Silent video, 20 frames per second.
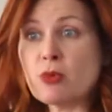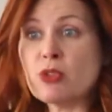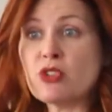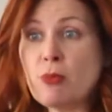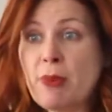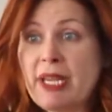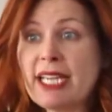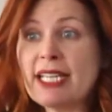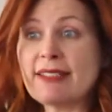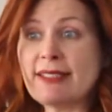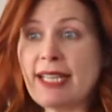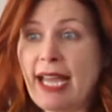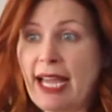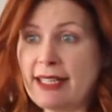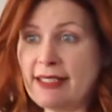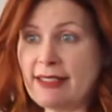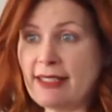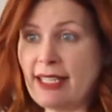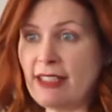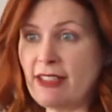which makes
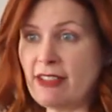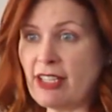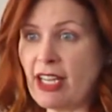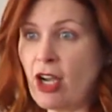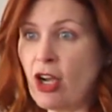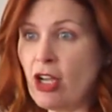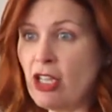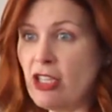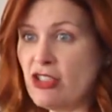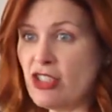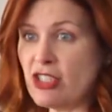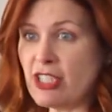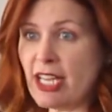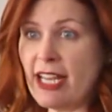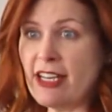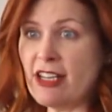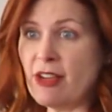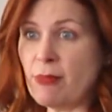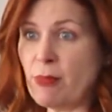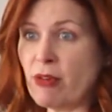sense that psychologists
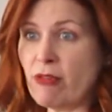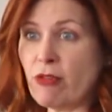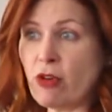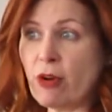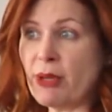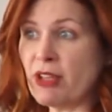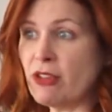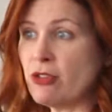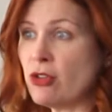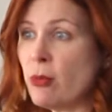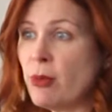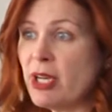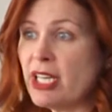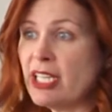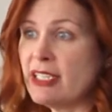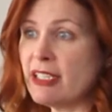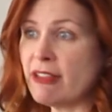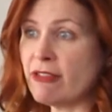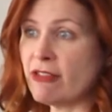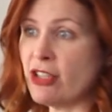end up performing so
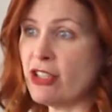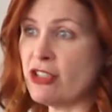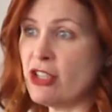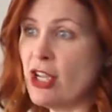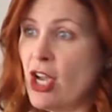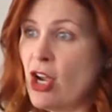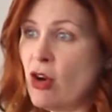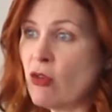many different